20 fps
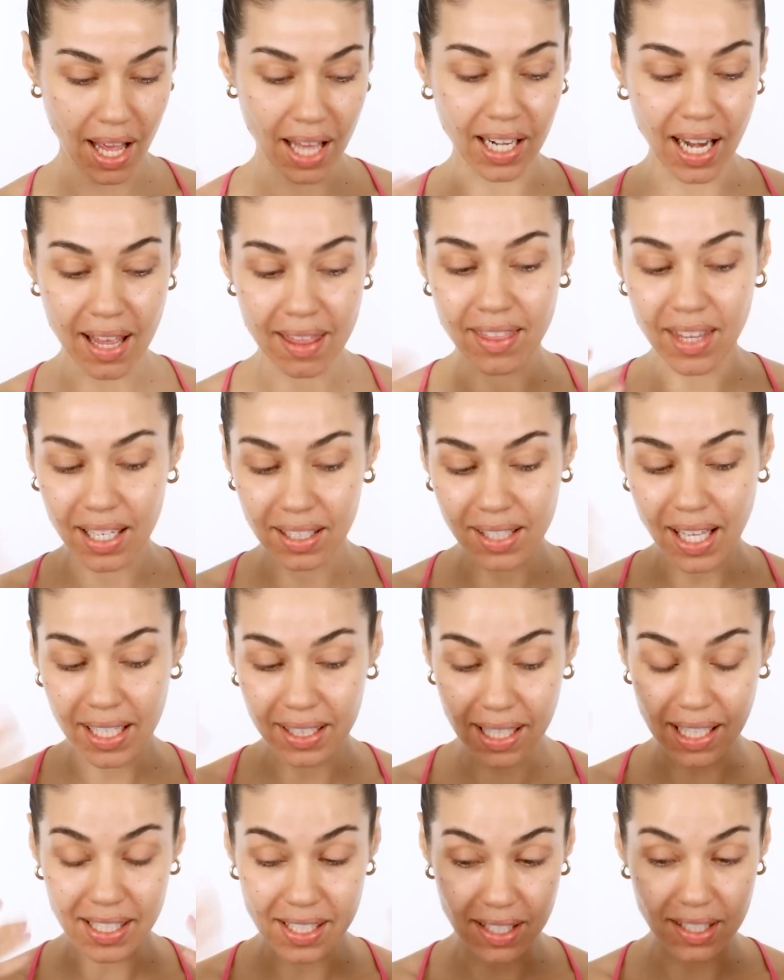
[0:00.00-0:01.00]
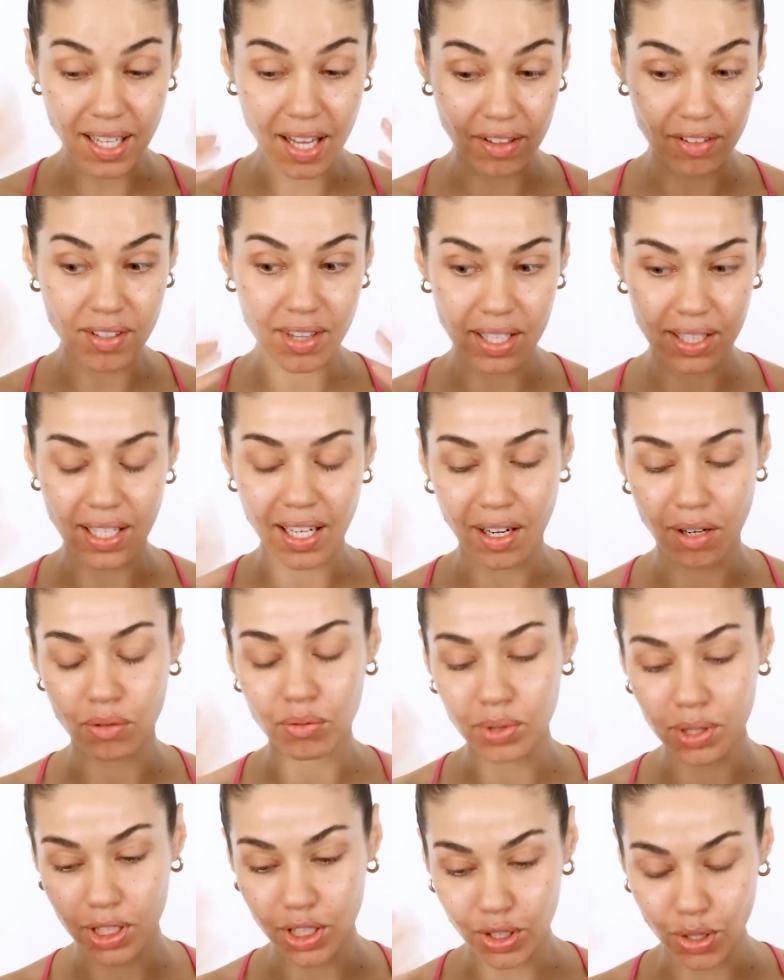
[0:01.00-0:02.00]
And I think like that's another thing that I
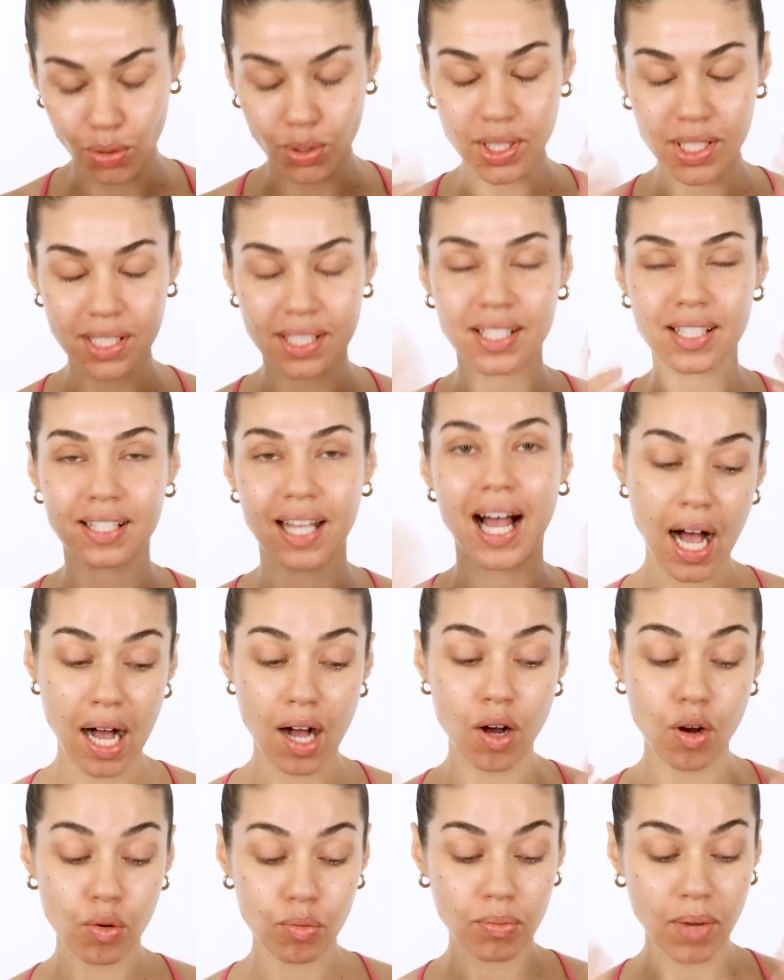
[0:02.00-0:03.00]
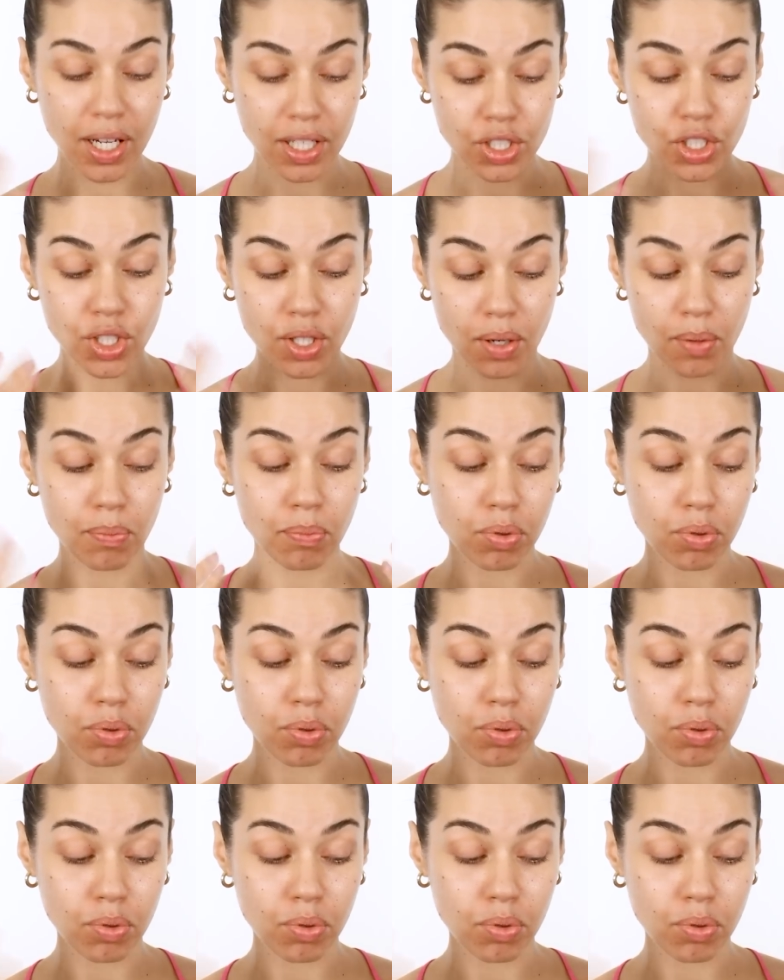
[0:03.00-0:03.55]
really noticed is how much